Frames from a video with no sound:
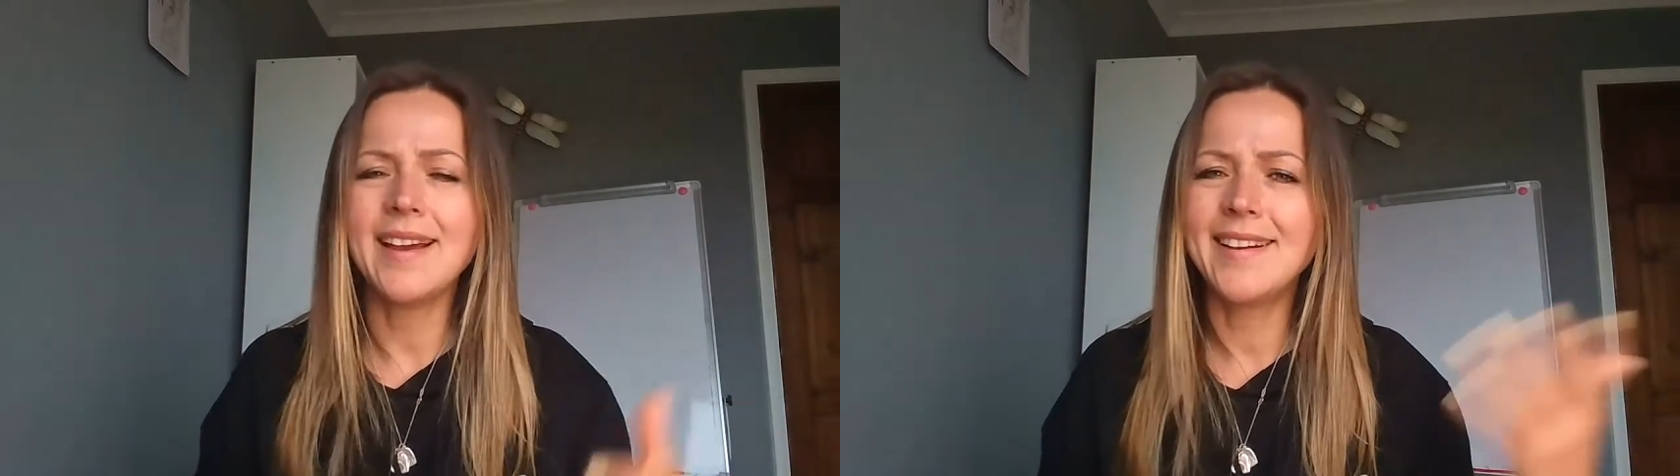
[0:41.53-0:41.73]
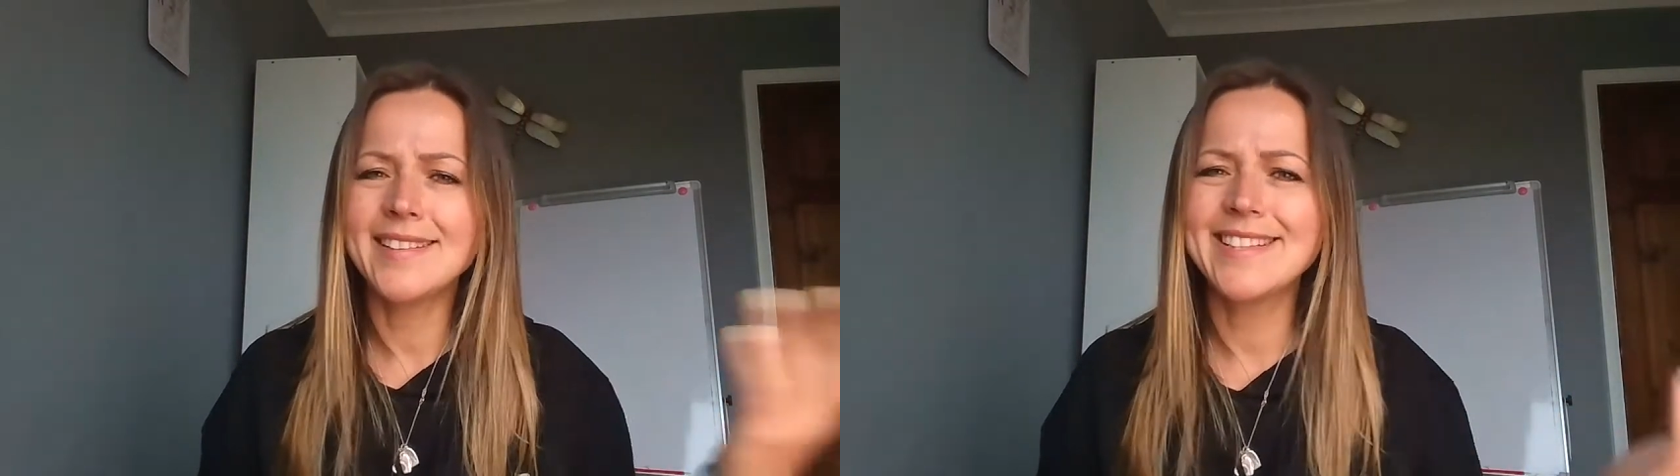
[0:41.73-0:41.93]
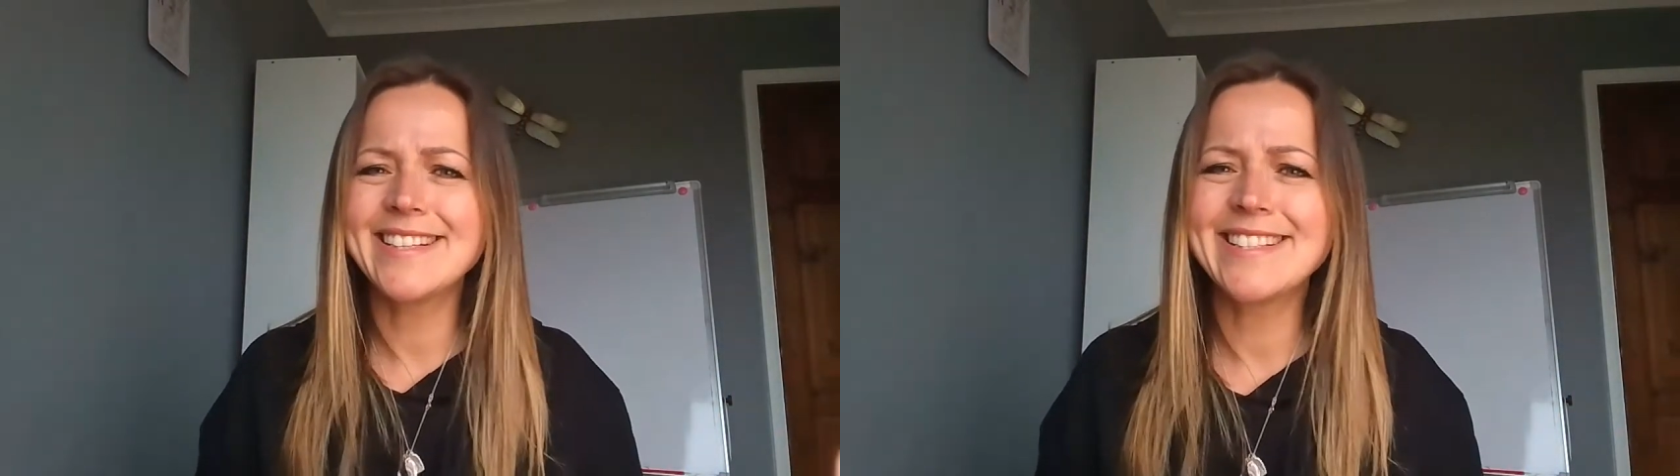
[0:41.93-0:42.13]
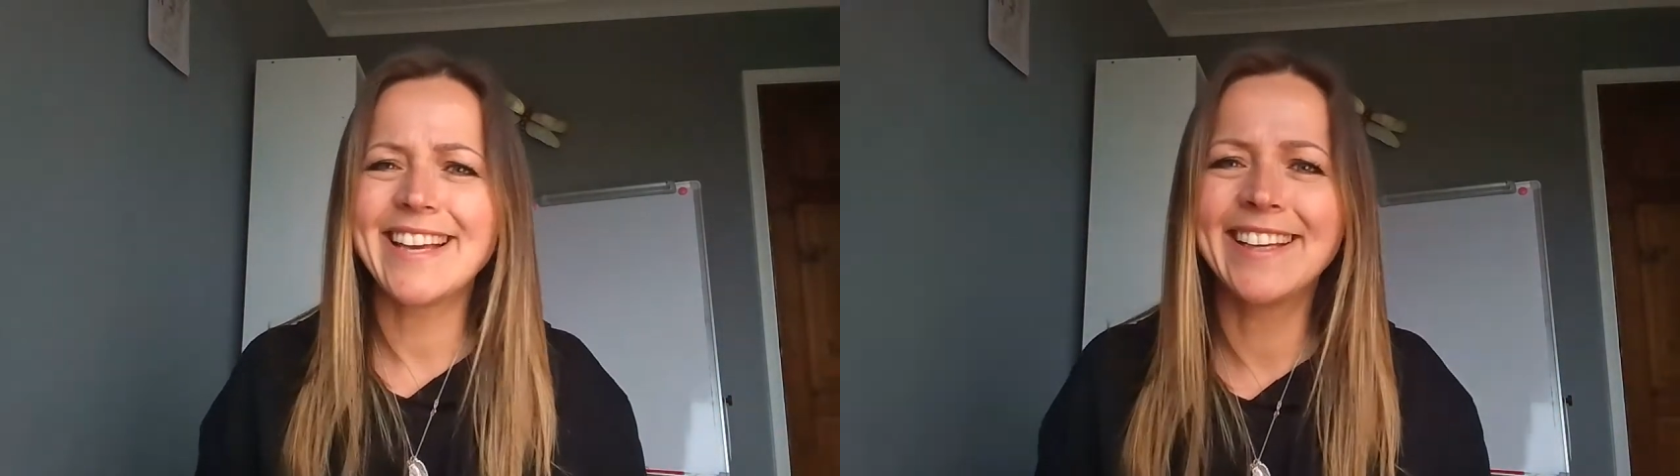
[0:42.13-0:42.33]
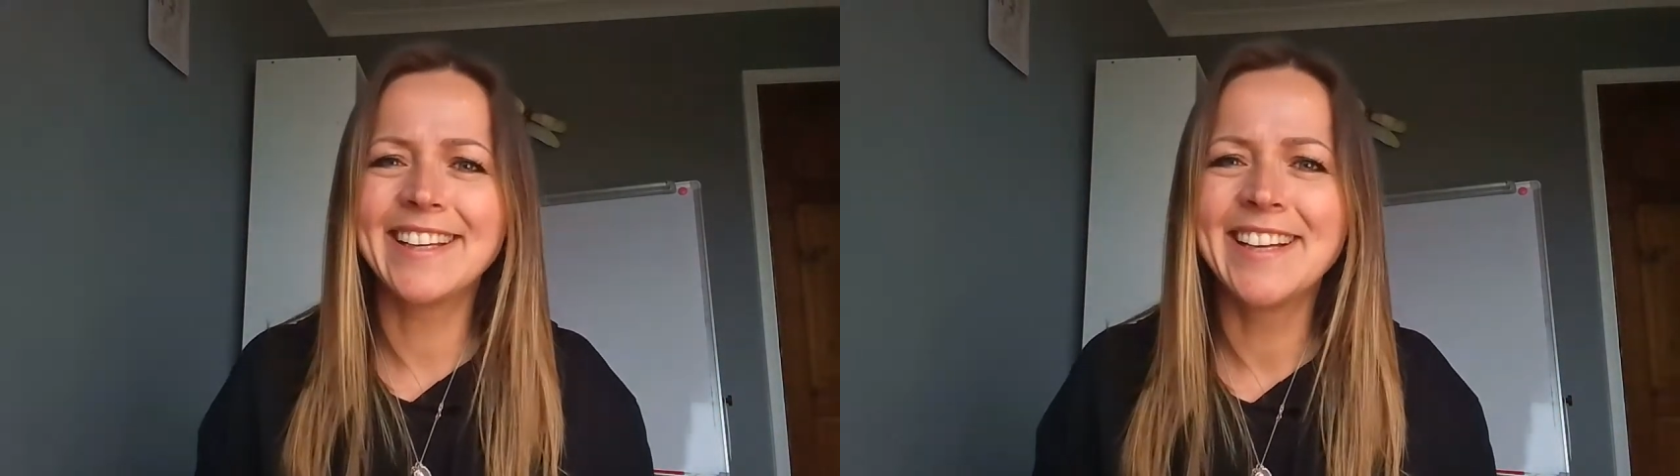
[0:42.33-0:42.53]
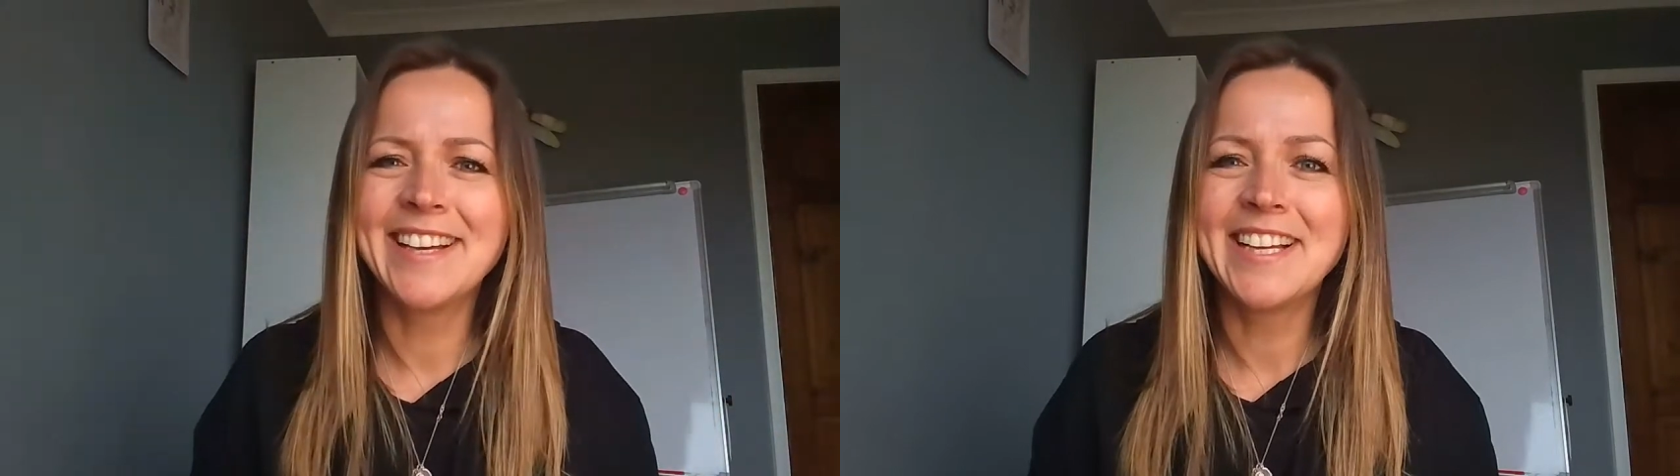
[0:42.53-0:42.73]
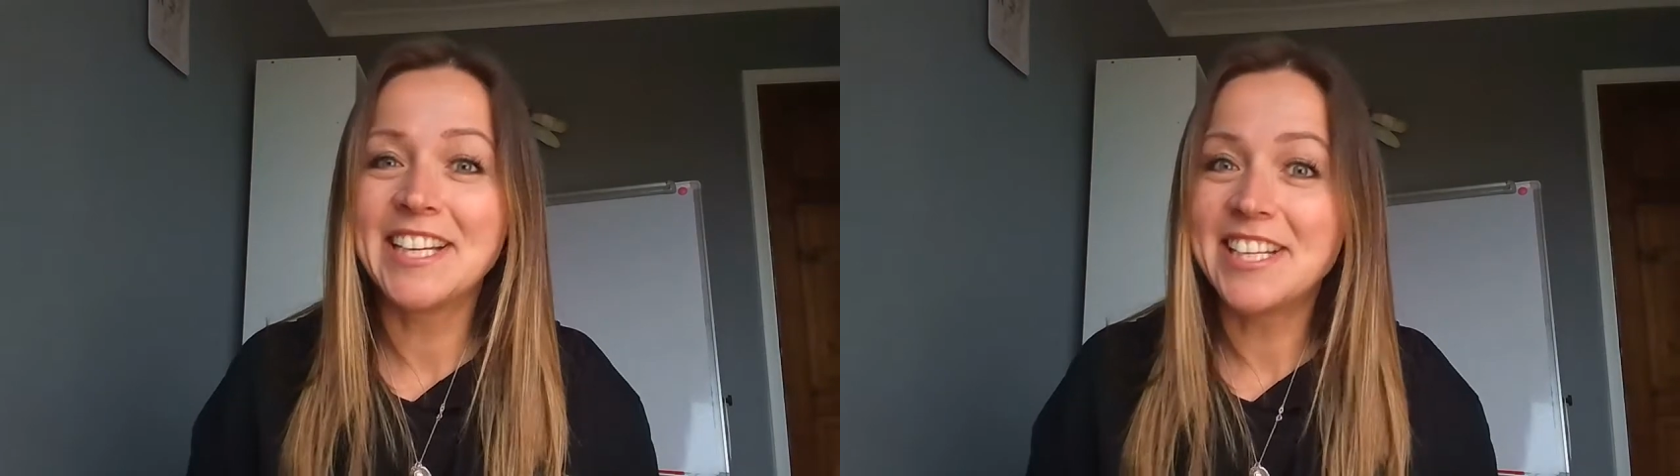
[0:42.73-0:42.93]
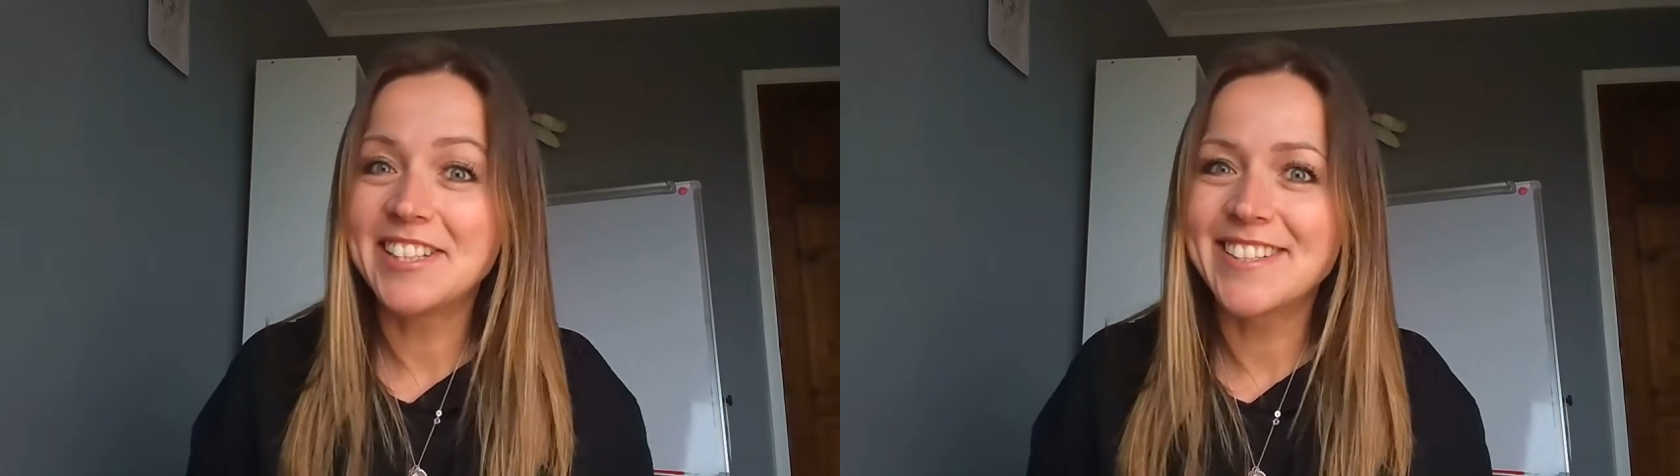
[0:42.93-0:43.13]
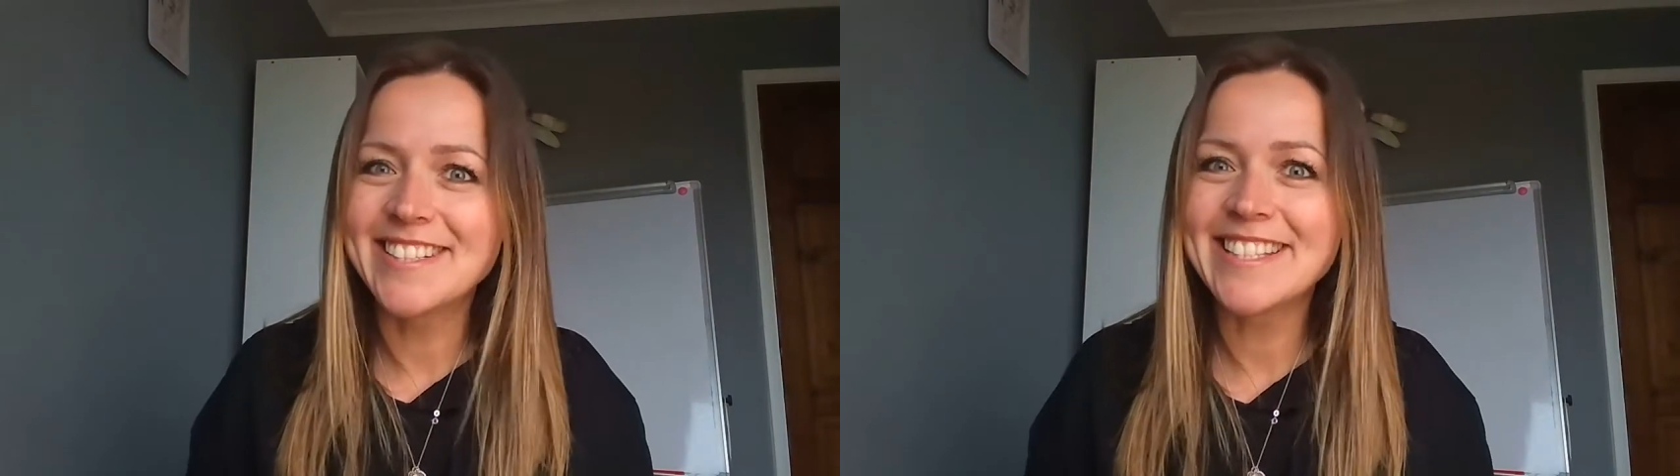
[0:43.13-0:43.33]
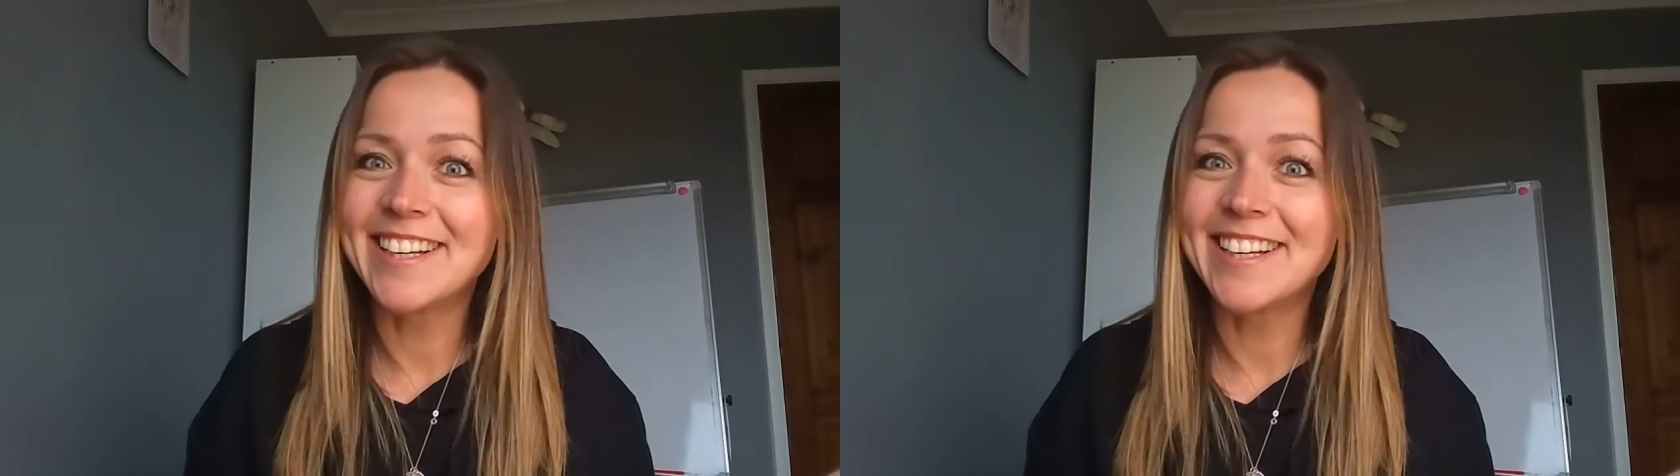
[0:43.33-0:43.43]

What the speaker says: As they say, leaders